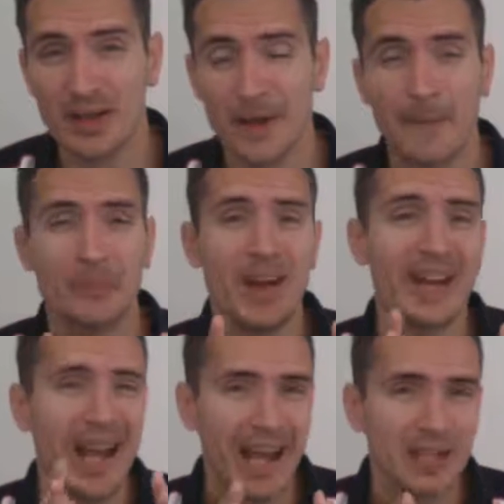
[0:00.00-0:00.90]
that
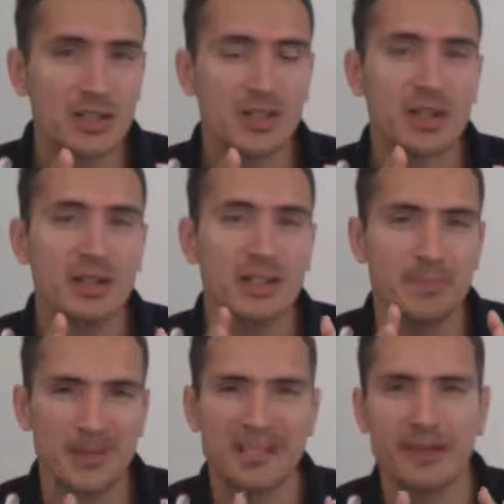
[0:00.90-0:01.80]
answer
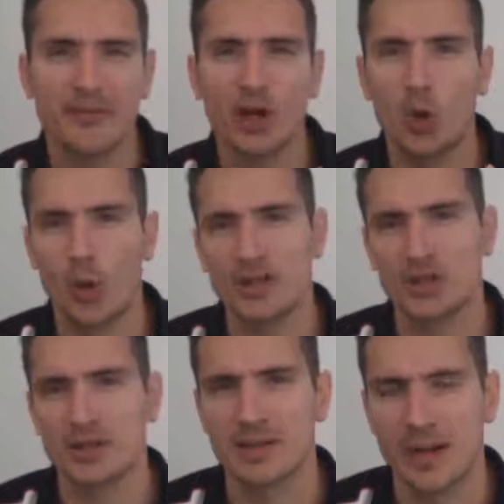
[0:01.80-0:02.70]
specific
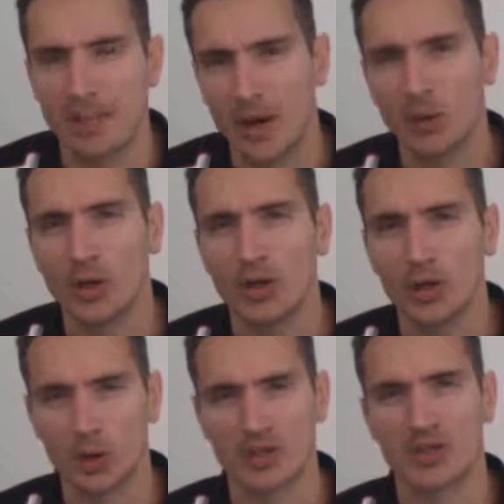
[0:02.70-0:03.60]
questions about your
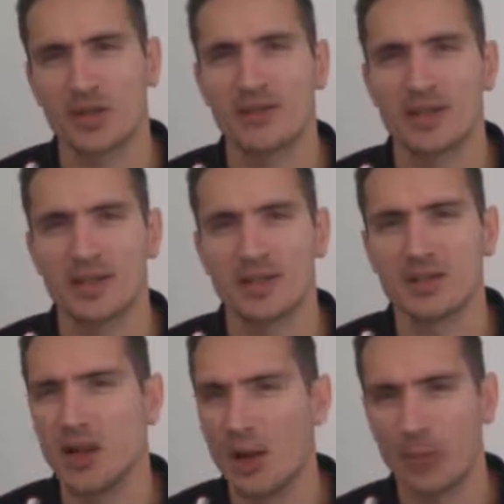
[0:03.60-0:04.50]
services,
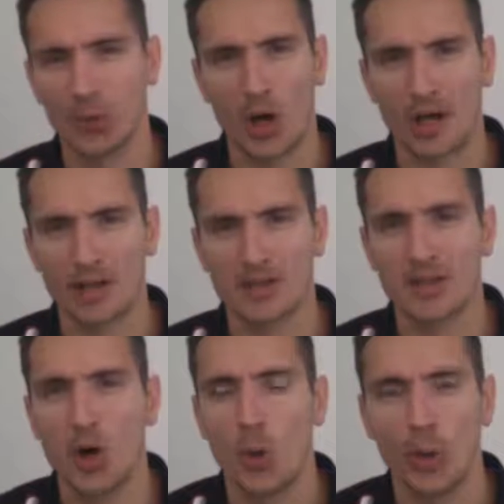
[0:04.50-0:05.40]
products,
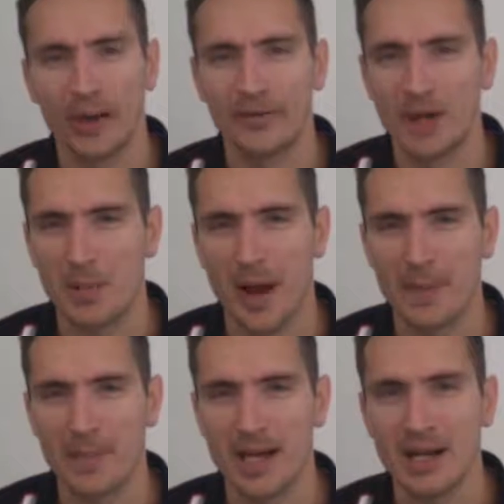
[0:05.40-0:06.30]
whatever it might
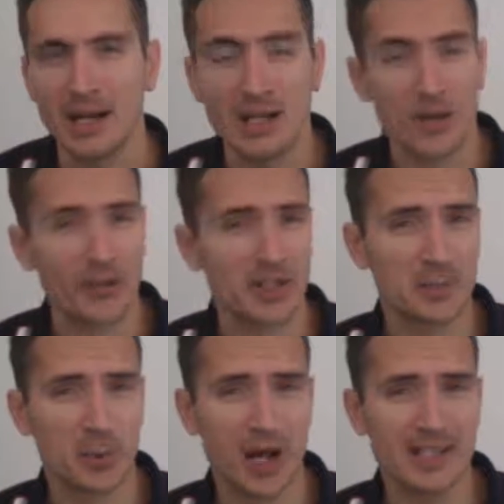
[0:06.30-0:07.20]
be. So if it's
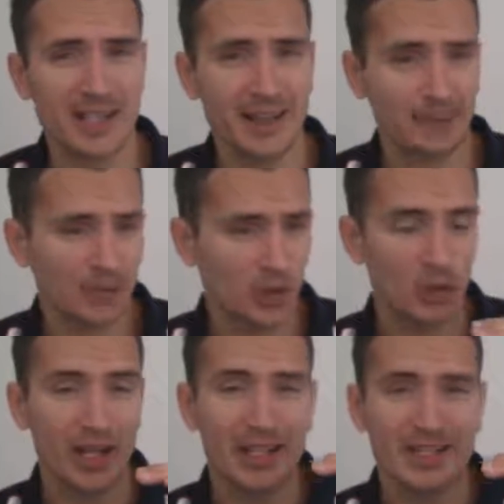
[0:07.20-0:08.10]
pricing, create
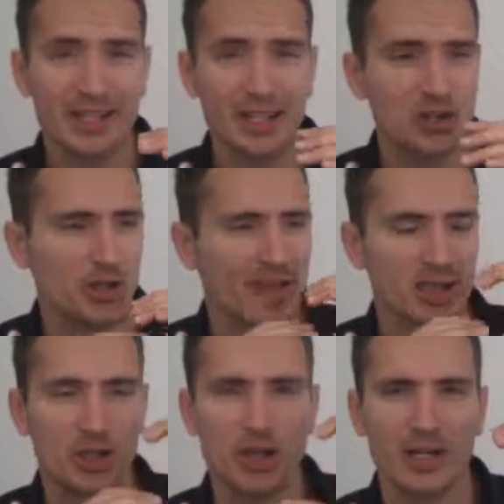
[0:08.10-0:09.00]
a signature that
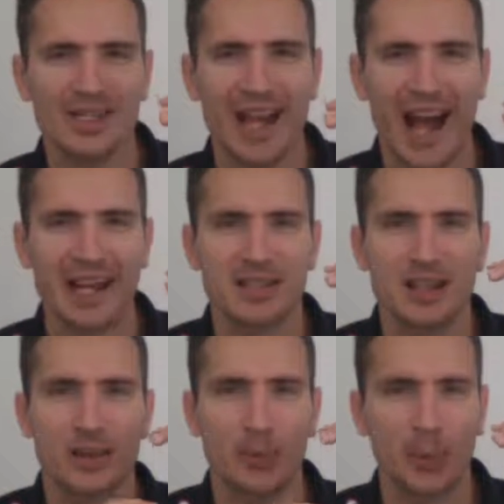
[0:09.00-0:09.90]
just has the
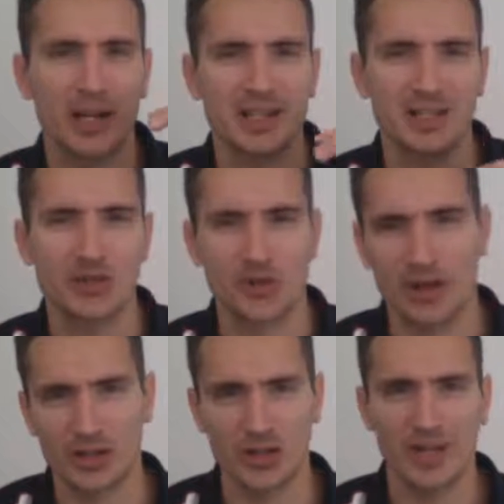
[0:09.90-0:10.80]
pricing
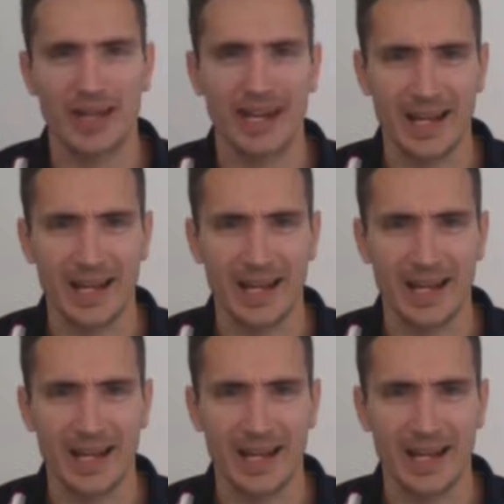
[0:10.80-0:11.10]
structure in it